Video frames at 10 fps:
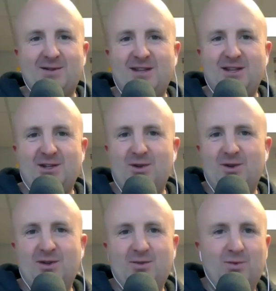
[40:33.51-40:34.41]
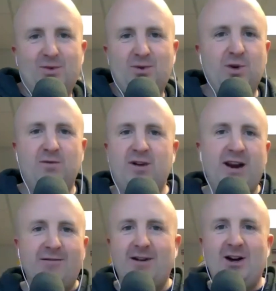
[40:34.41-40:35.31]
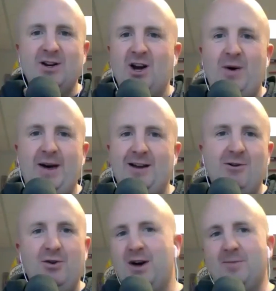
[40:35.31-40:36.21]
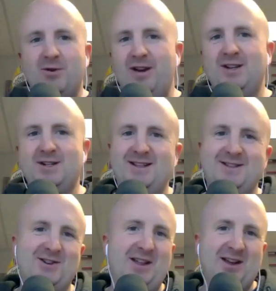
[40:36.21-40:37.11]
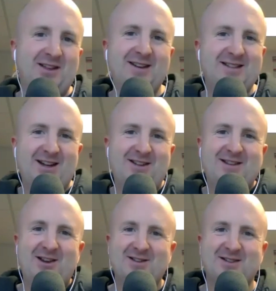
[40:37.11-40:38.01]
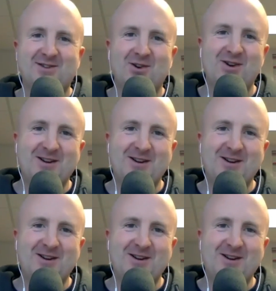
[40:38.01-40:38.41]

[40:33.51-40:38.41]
Did we running around going growth operations or like tell tell us the story?